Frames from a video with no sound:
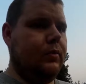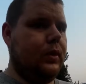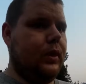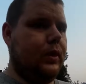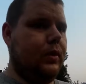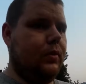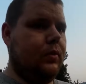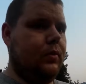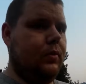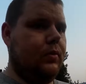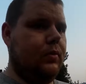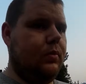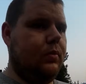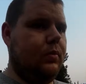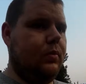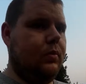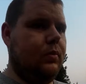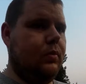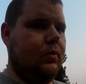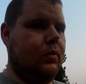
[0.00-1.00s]
yeah,
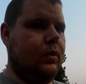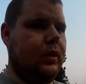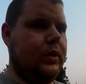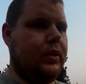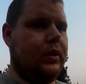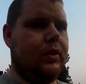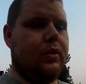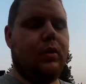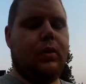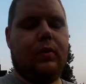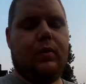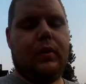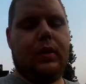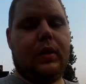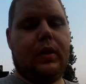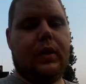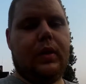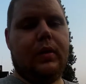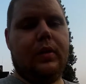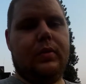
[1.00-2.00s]
let's just go over the
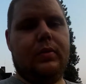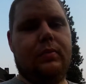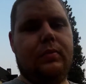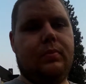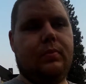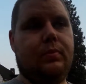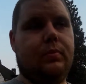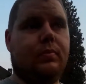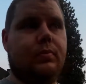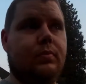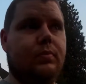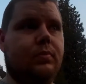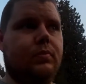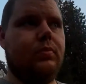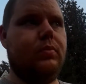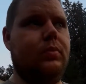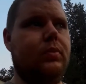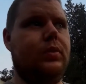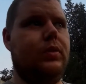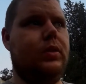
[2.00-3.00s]
car and
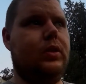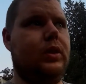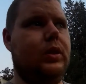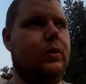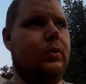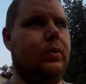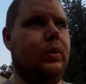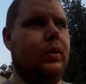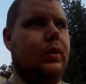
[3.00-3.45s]
see